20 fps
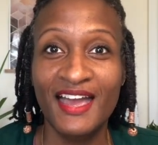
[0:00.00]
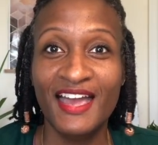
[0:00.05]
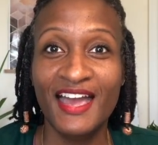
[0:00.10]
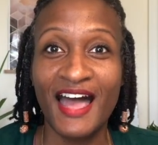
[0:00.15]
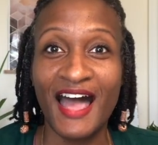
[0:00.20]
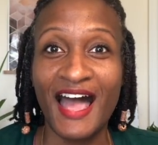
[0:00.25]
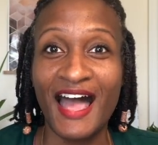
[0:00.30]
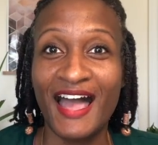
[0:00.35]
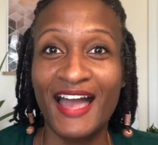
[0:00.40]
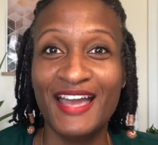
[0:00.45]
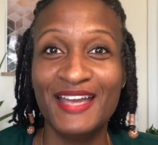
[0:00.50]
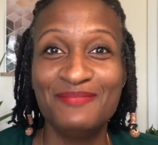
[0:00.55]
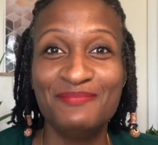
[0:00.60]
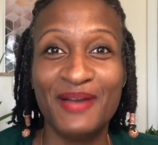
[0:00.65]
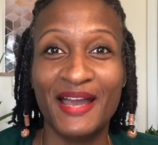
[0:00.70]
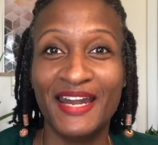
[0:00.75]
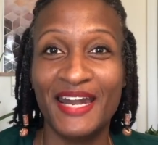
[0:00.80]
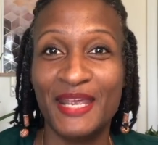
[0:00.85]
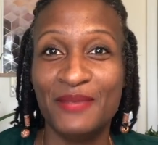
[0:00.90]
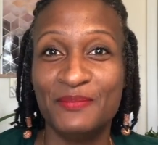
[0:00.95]
Hi,
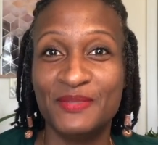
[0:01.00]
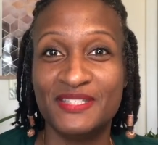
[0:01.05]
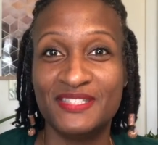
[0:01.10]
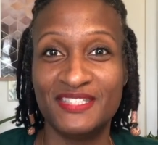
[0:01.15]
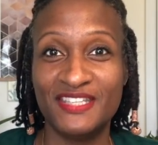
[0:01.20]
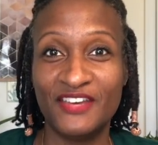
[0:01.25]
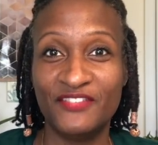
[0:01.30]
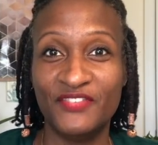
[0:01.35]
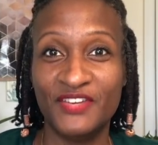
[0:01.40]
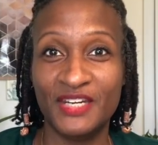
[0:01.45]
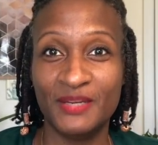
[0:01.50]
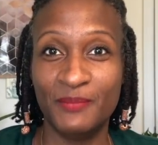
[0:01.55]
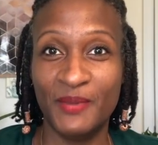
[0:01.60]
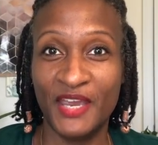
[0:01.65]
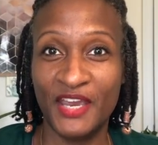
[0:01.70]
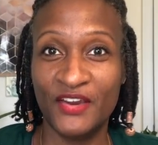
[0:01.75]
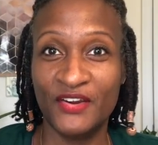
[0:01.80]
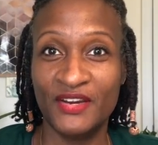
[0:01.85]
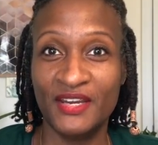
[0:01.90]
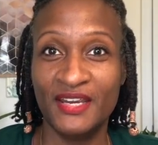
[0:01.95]
my name is Stephanie
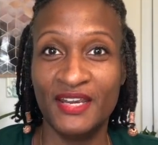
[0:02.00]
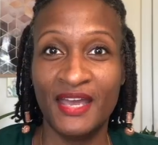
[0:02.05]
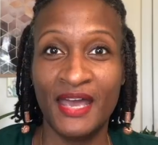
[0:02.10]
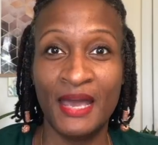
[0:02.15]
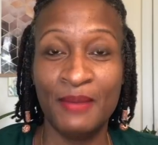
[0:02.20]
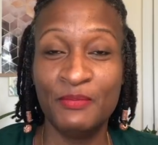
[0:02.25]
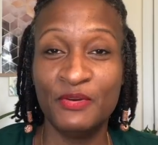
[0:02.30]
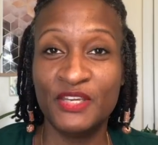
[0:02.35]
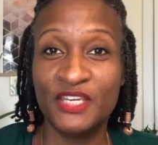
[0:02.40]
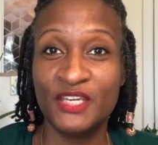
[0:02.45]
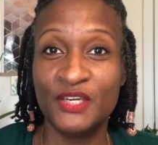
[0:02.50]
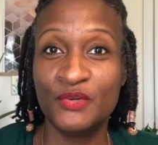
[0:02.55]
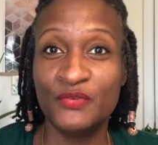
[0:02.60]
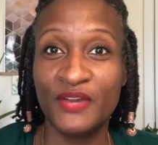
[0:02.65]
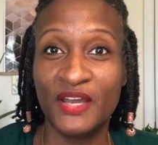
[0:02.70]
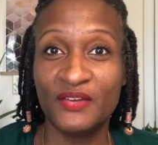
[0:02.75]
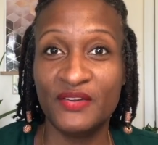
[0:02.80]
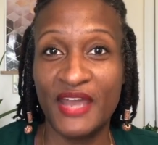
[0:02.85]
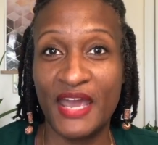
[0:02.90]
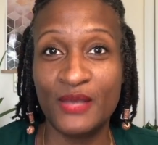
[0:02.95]
Perry. I'm a
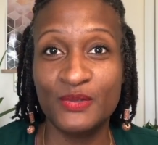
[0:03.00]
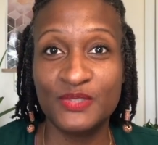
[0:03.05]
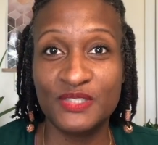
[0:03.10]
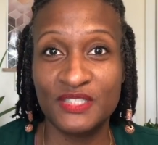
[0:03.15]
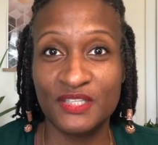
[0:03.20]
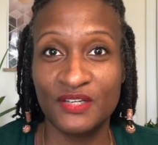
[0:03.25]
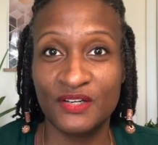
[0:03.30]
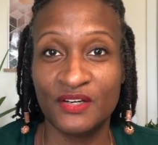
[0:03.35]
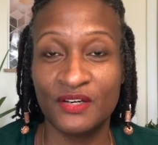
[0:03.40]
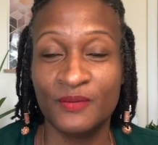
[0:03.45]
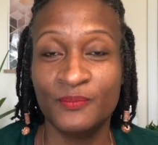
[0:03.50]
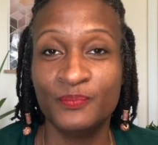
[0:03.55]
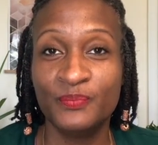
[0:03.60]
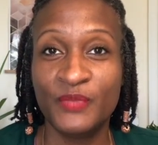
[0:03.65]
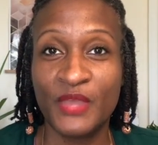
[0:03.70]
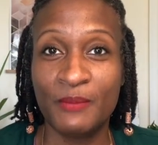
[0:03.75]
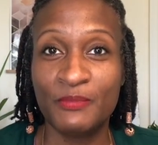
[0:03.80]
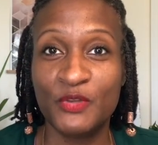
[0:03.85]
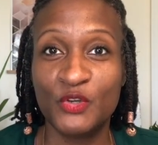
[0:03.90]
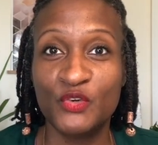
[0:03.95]
year-round house sitter.
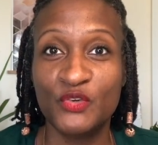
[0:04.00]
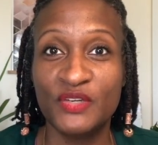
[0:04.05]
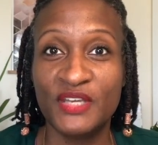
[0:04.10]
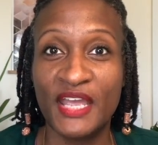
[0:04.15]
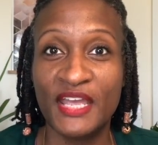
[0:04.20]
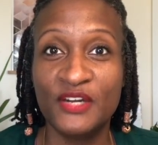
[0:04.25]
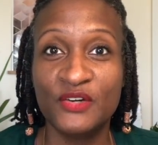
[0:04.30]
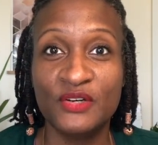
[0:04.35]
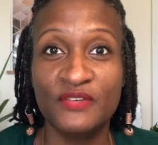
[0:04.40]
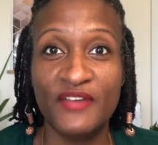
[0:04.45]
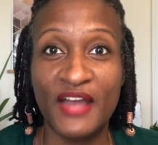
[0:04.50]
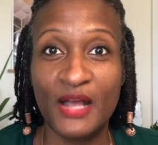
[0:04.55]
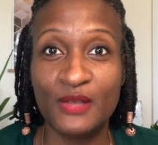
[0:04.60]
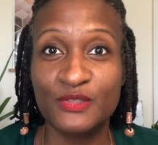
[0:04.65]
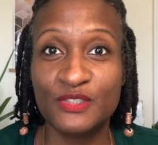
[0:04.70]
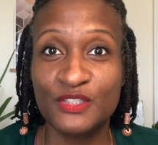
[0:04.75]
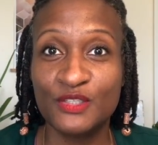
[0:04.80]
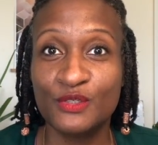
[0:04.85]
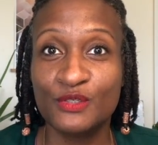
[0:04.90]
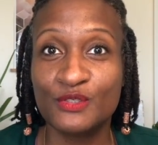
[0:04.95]
I'm the creator of
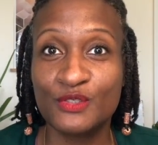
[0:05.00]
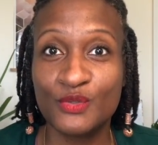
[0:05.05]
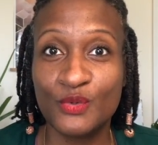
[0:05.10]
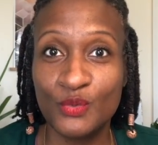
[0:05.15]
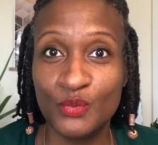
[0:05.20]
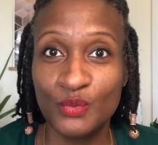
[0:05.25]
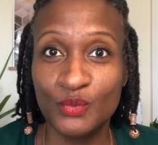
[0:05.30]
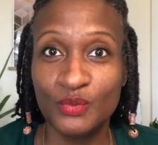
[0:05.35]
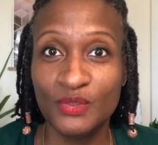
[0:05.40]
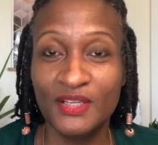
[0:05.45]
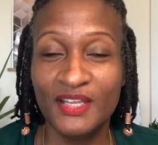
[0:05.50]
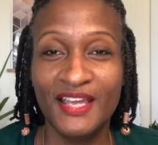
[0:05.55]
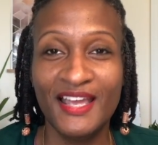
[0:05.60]
House Sitter School.